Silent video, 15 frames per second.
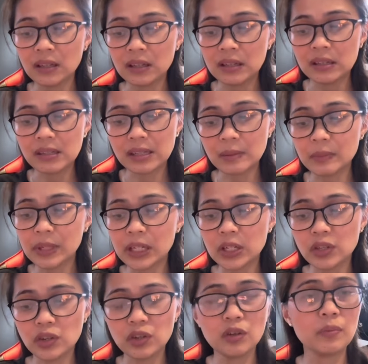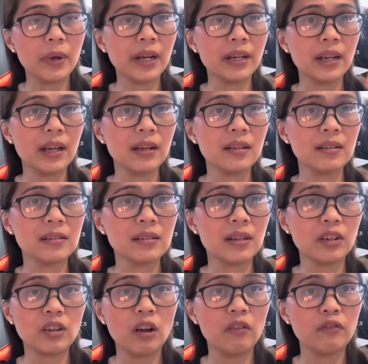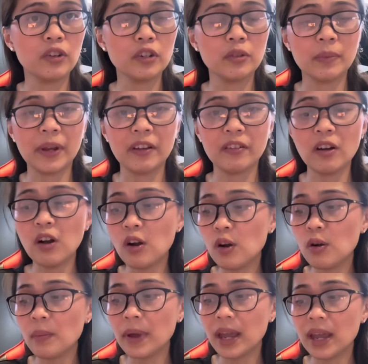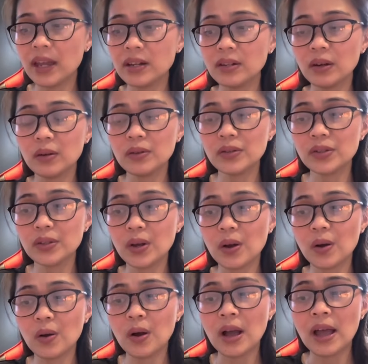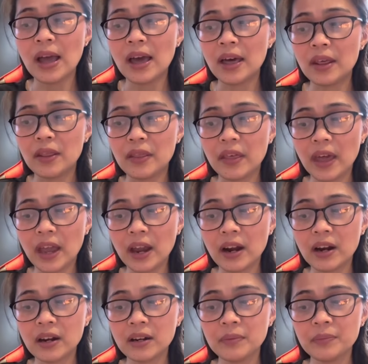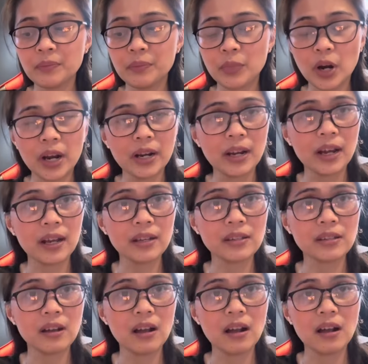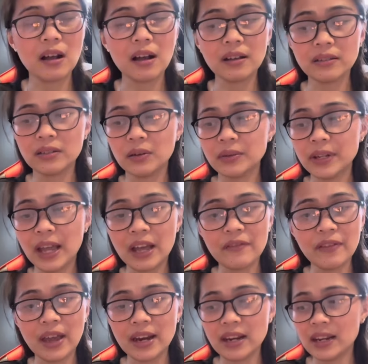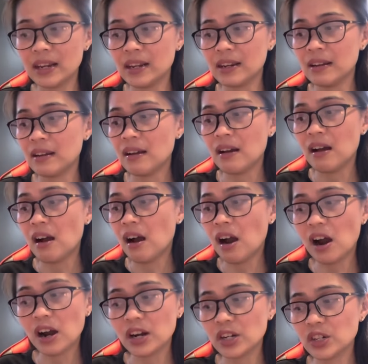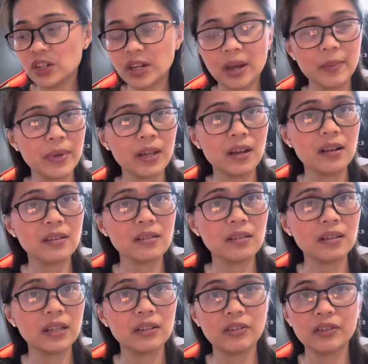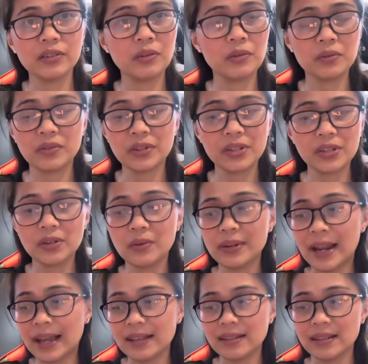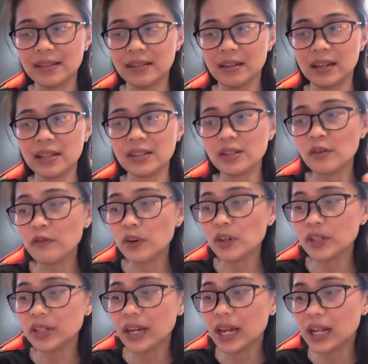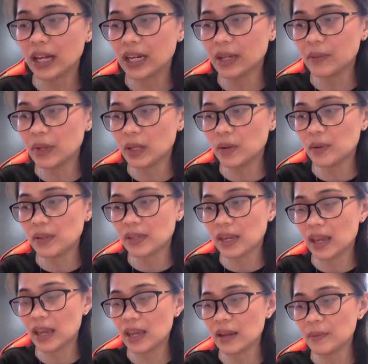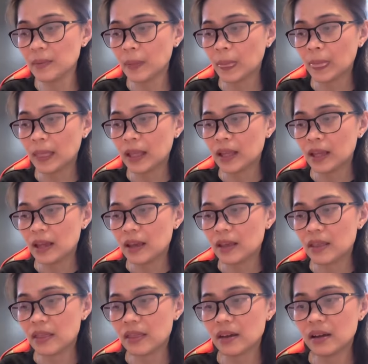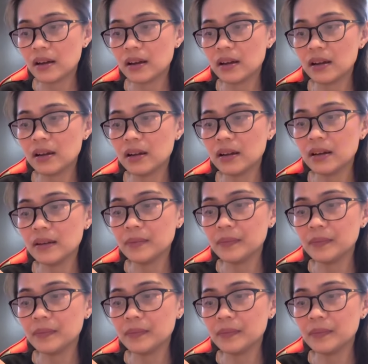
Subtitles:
simply do my nails at the comfort of my home, and also their products don't have any harsh chemicals on it, or there's no nasties on it. So for today, I'm gonna be using the